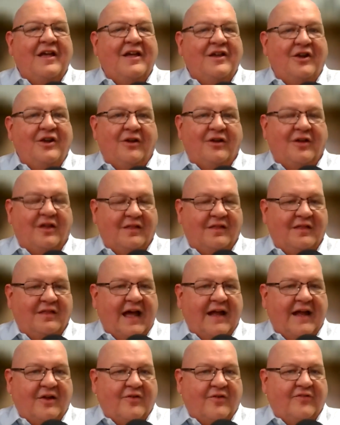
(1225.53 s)
you
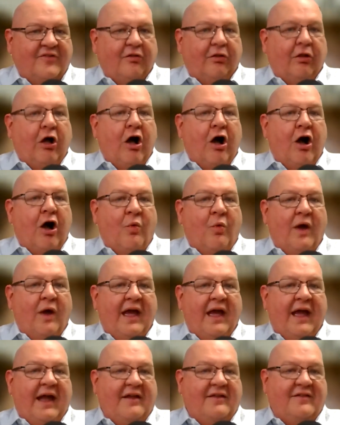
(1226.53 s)
that goes a long
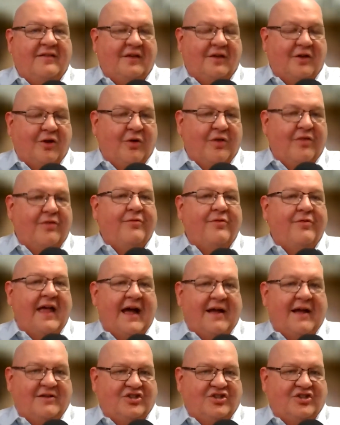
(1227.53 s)
way to going through that